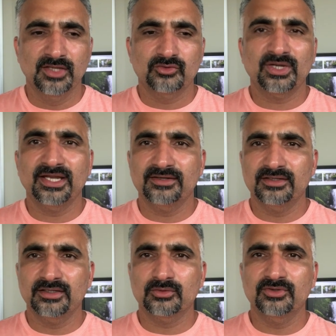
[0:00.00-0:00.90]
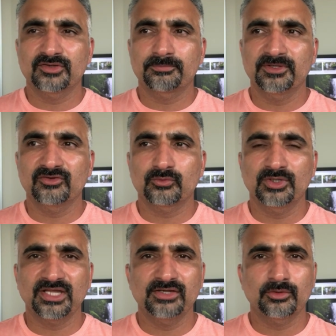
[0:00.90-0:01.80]
so I had a good experience
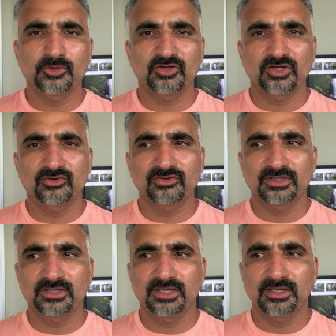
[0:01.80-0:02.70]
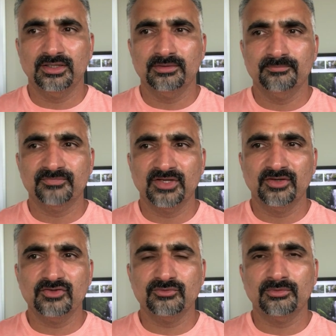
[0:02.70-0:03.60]
with telecommunication
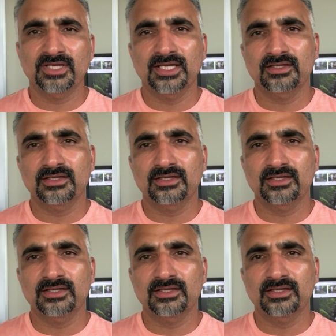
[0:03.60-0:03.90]
industry,